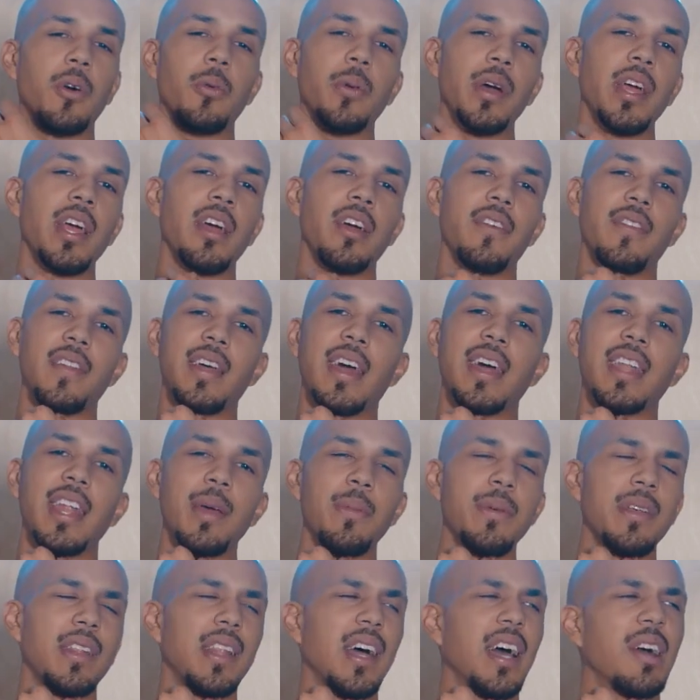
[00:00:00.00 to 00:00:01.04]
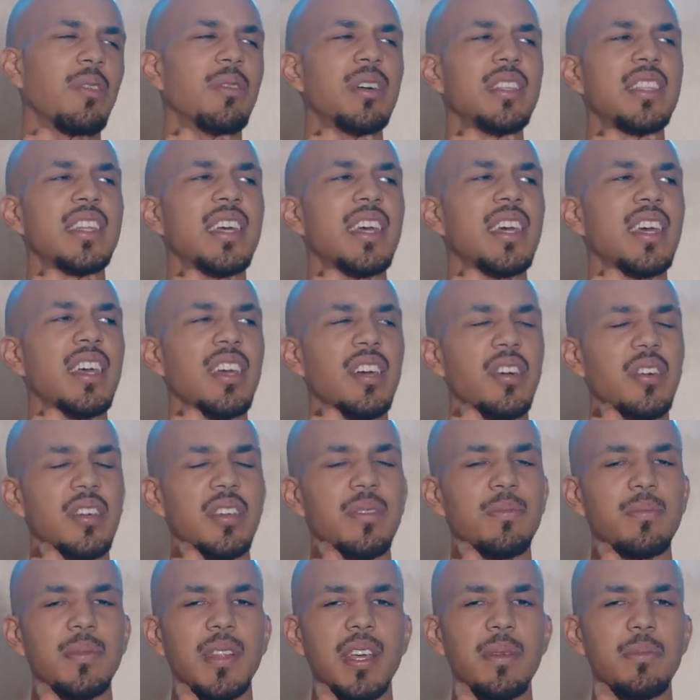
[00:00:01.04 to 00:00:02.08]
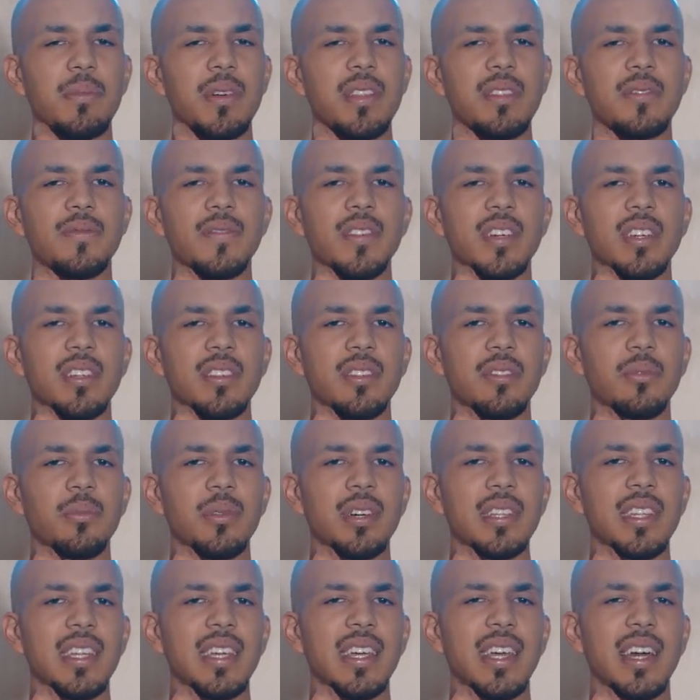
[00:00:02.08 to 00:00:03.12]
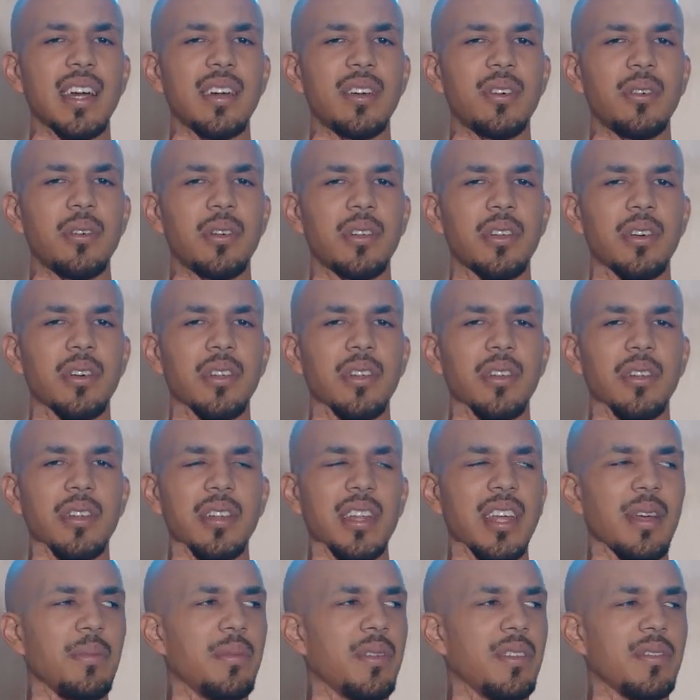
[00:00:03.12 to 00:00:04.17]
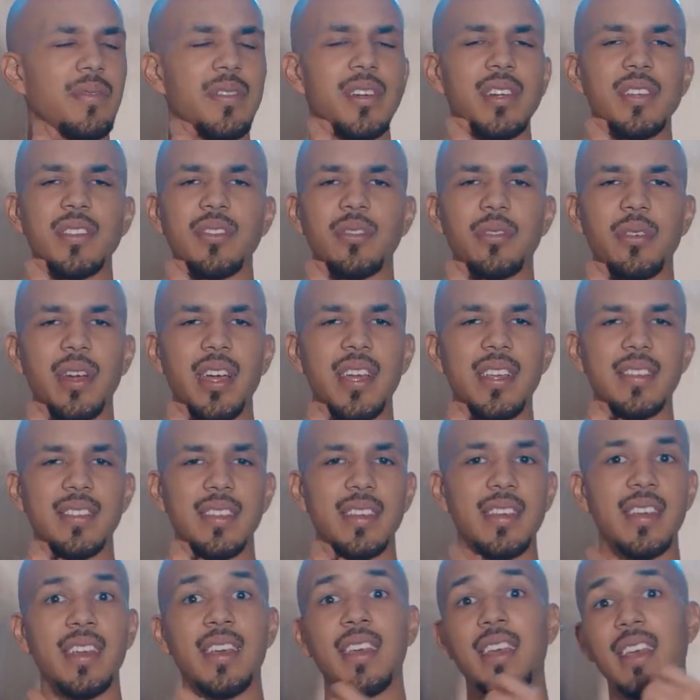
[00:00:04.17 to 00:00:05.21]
aware of that. They be like, what the hell, that motherfucker, what they got going on, that motherfucker's crazy.